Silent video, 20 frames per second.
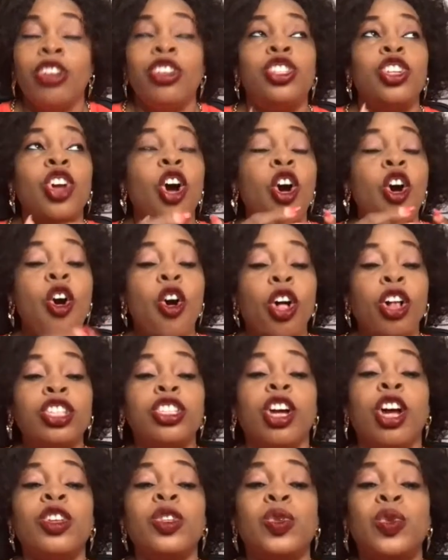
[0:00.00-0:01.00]
Don't
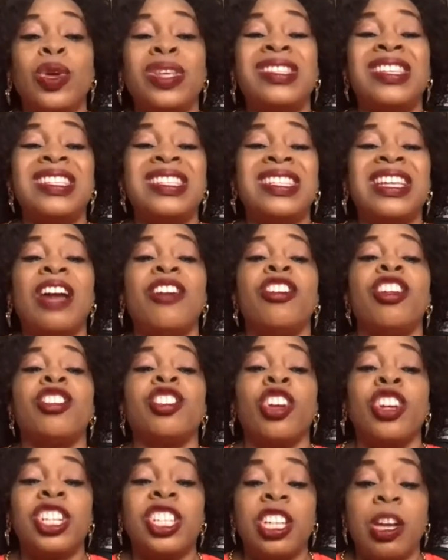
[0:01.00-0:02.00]
hold on to a seasonal
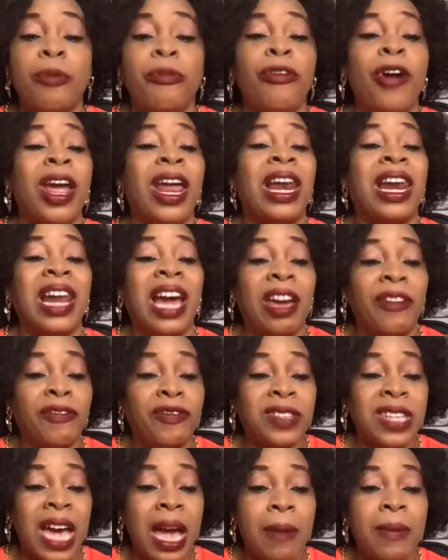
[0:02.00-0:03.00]
relationship for a
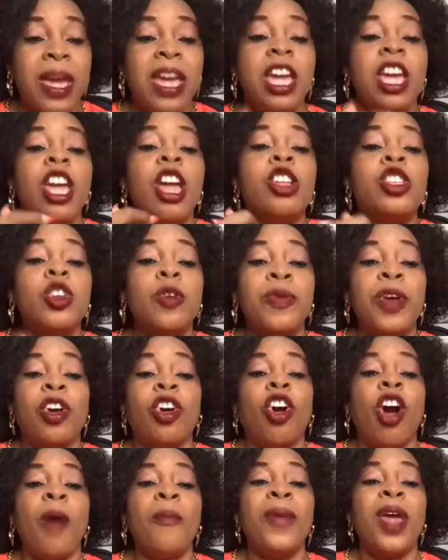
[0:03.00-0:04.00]
lifetime. It will
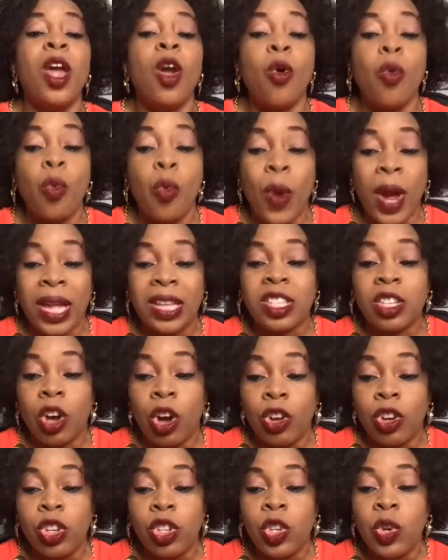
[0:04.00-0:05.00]
become a weight
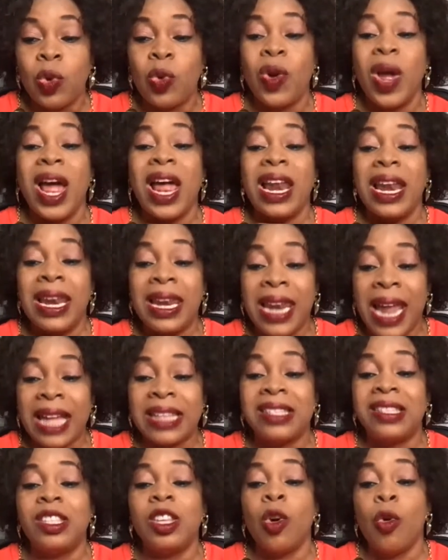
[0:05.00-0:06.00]
on you.
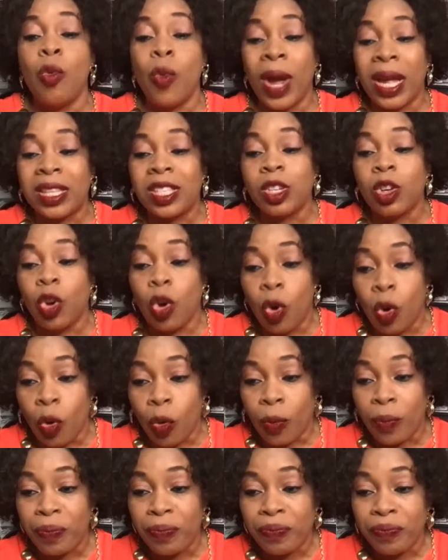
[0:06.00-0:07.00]
Let the weight
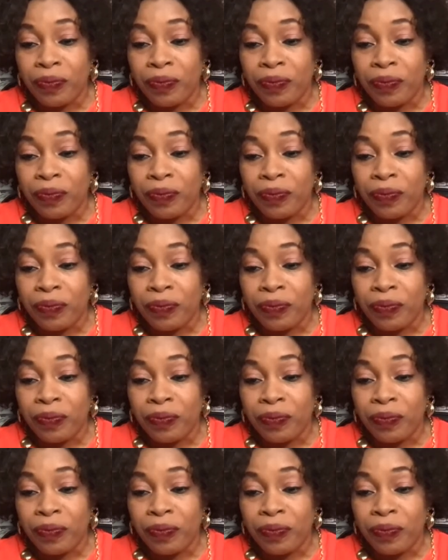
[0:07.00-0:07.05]
go.